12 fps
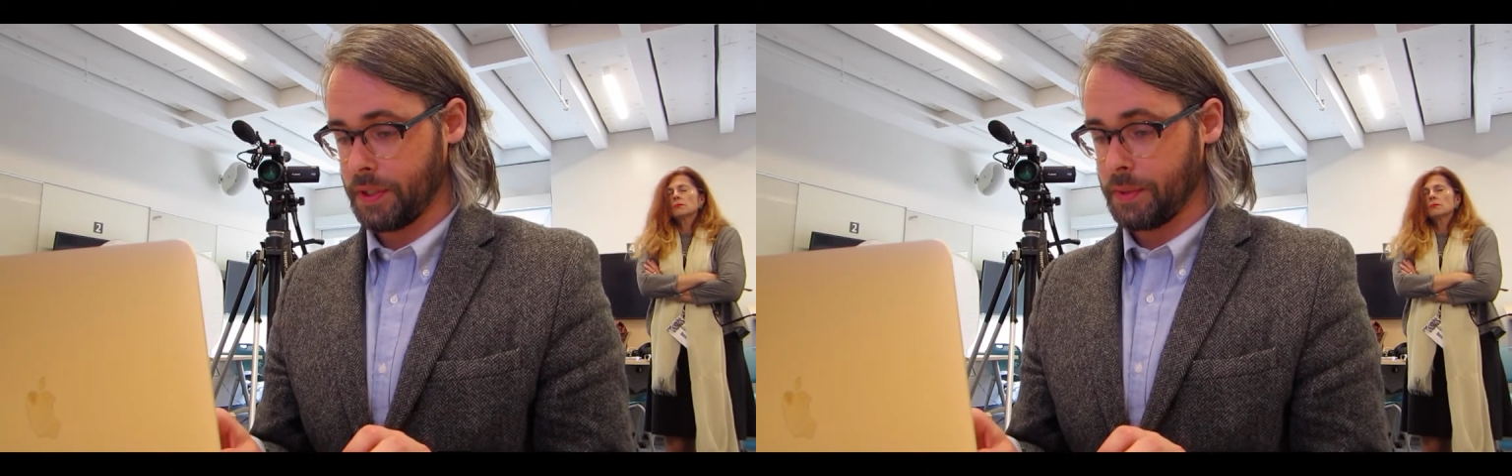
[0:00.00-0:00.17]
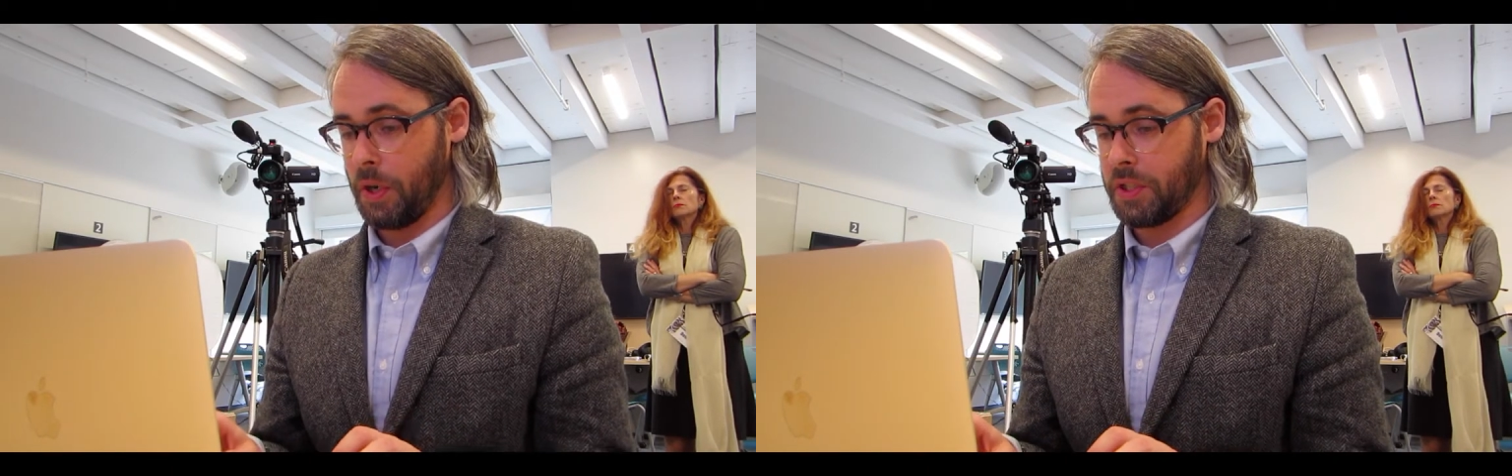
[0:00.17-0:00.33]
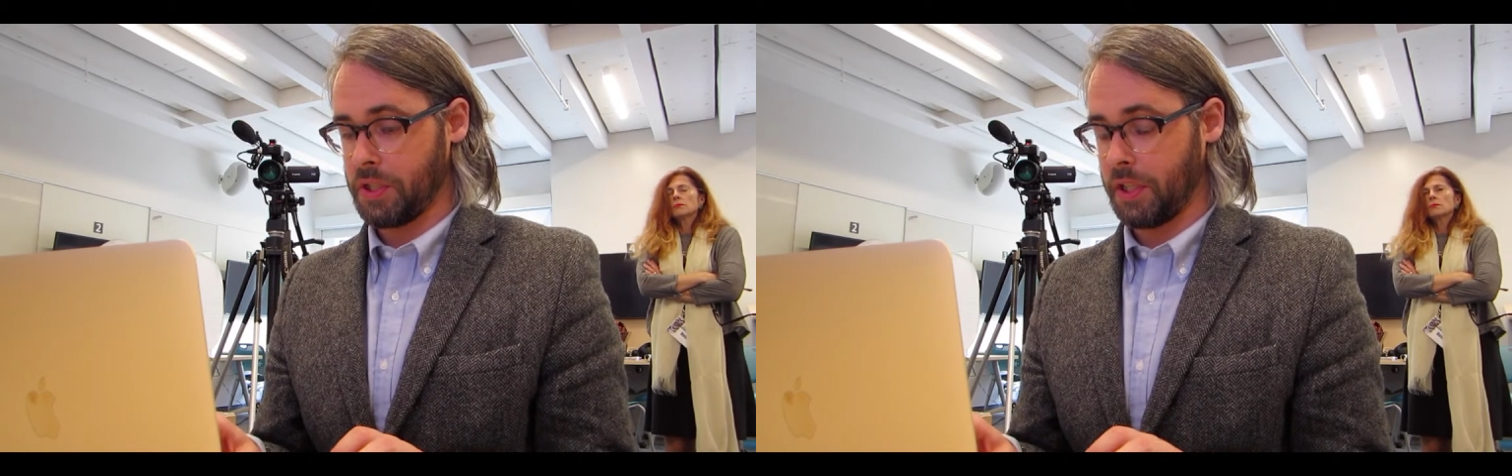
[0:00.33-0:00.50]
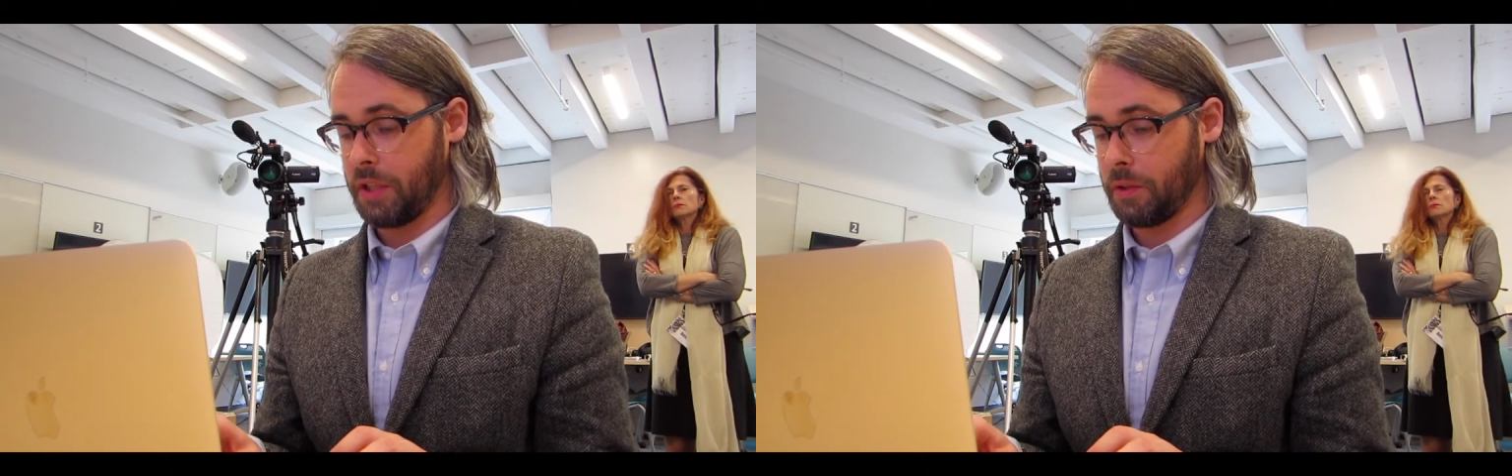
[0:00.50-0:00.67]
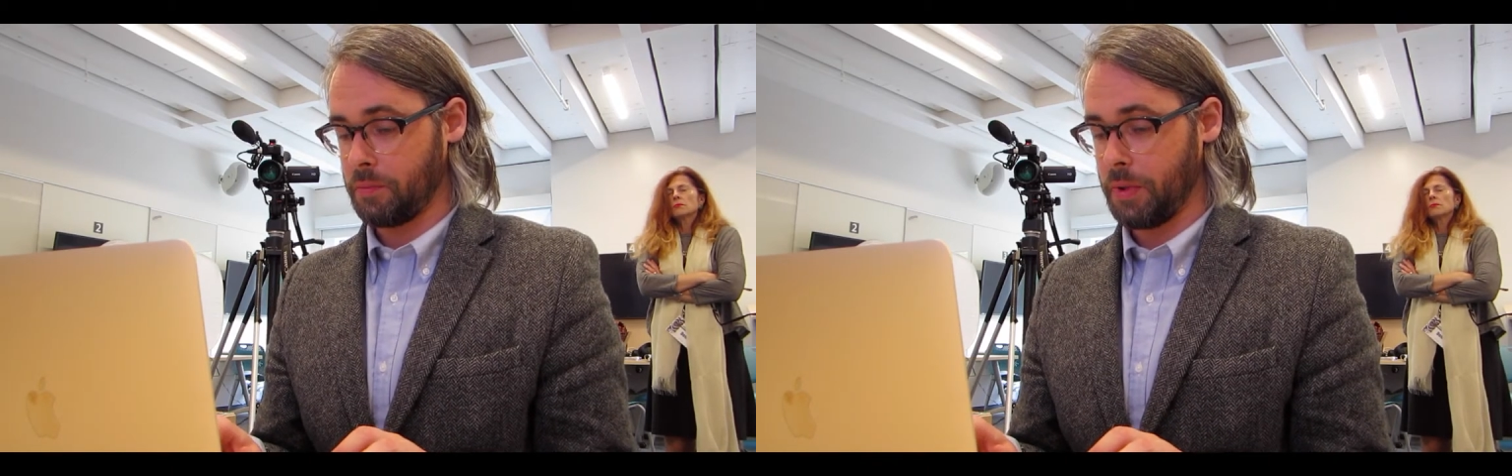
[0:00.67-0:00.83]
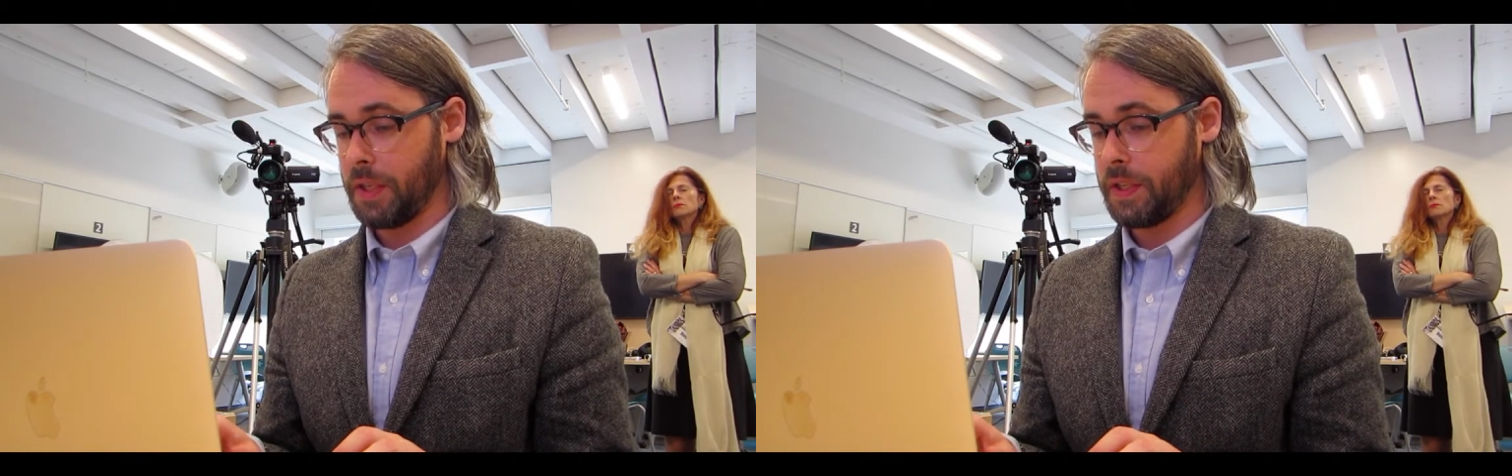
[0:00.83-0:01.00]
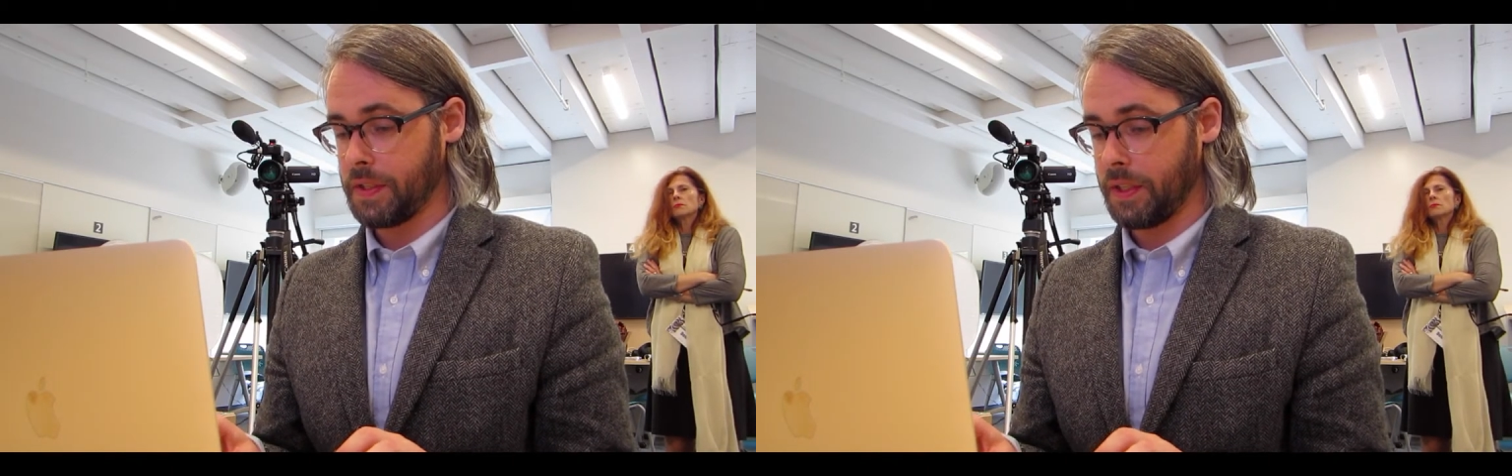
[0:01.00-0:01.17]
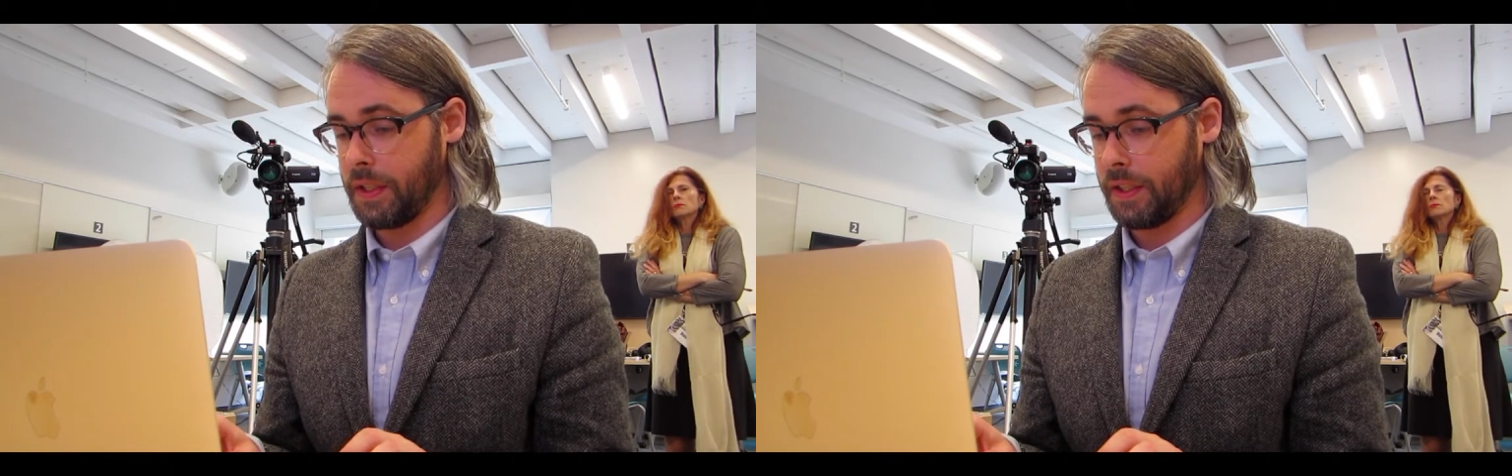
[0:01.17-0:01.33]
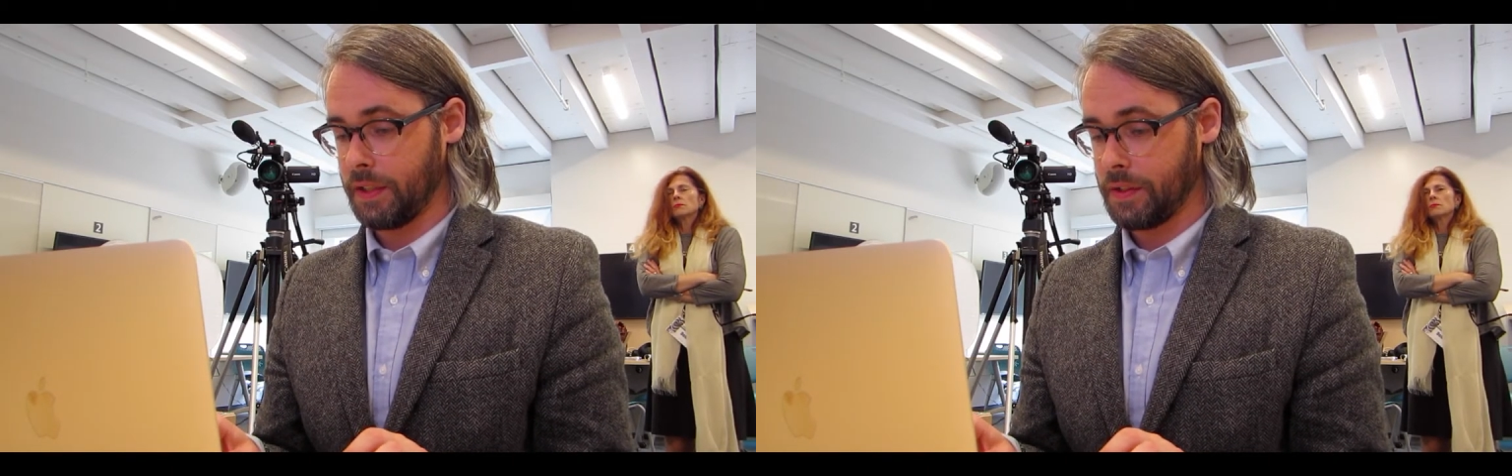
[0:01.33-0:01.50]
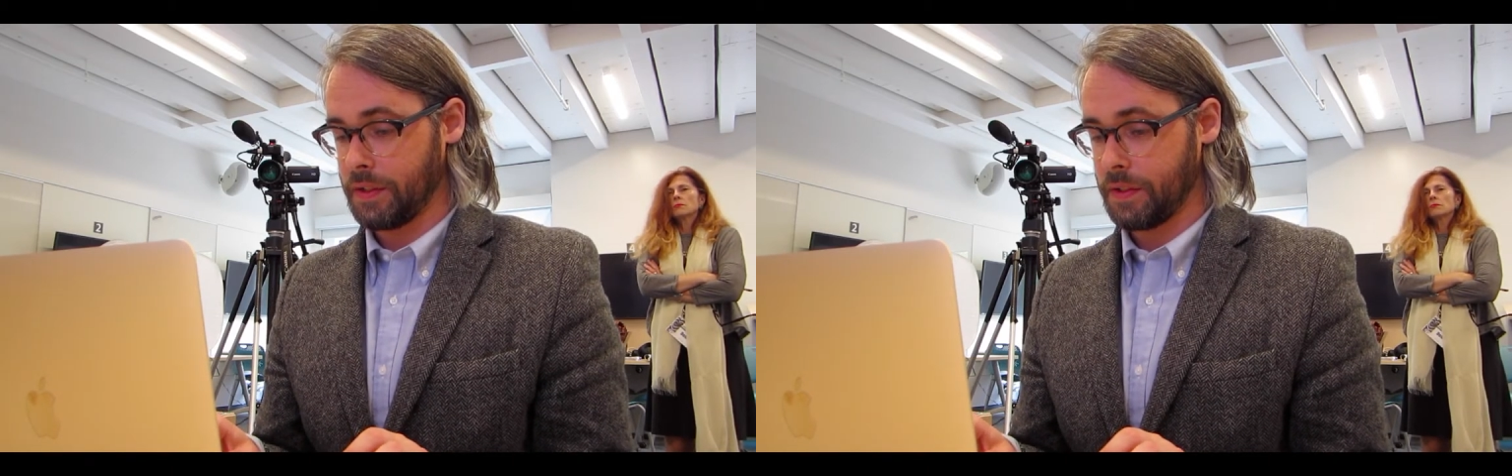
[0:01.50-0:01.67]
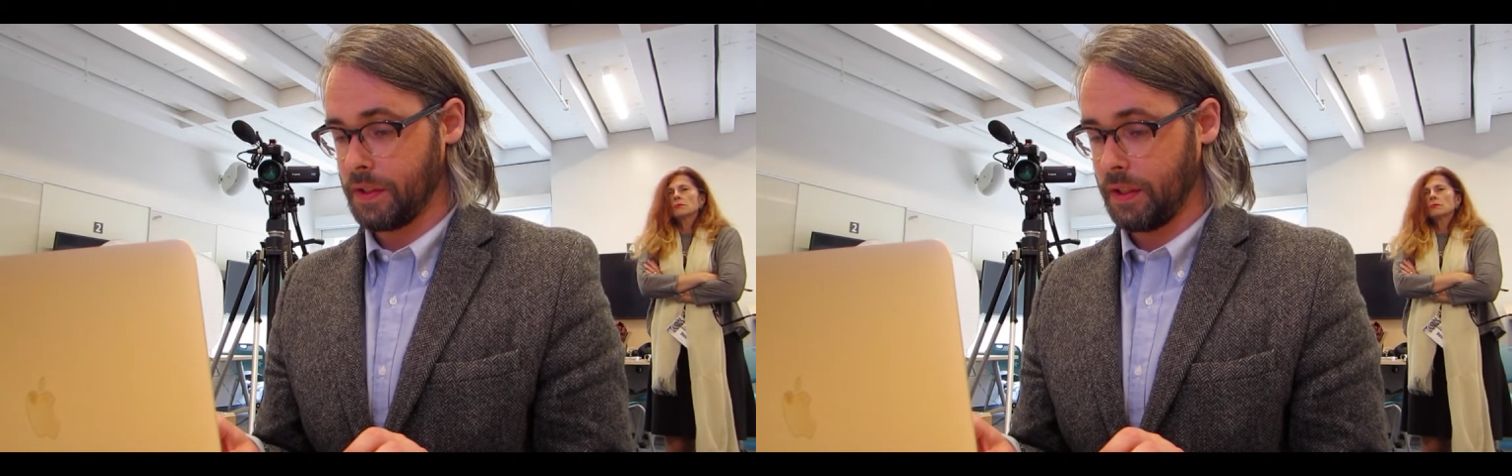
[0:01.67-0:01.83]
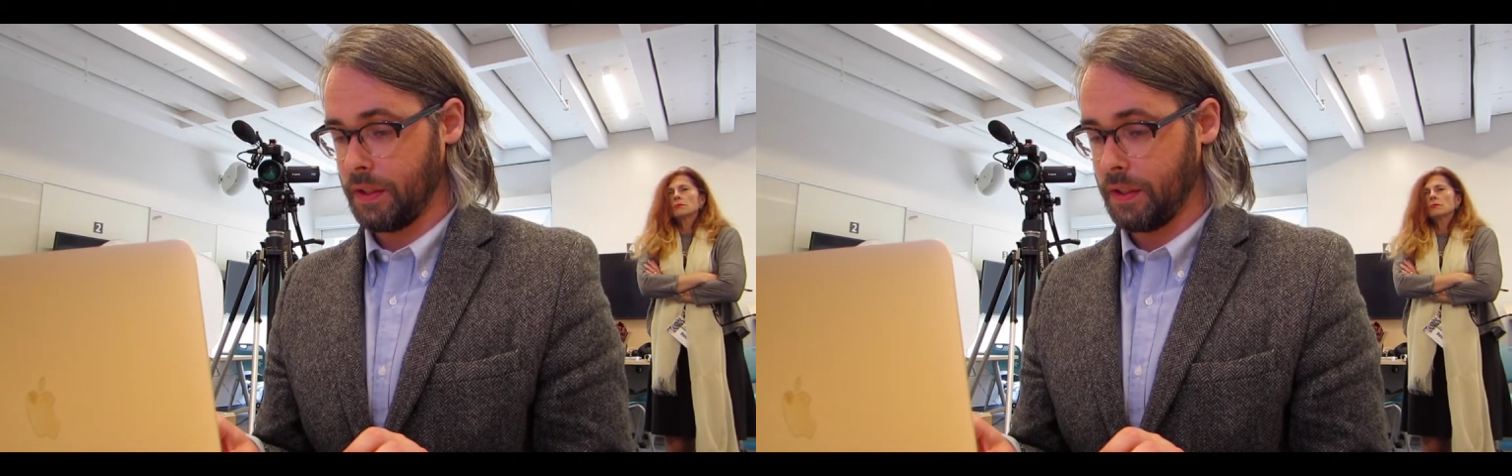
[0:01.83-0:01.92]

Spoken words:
particular piece is